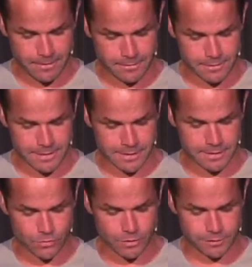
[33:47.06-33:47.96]

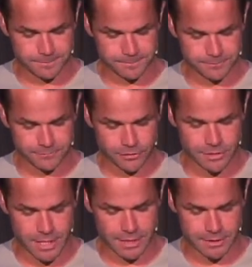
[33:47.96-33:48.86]
Sixth one,
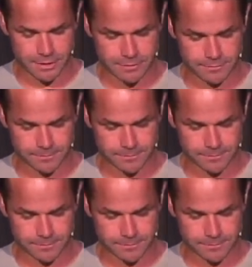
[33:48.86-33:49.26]
verse 19,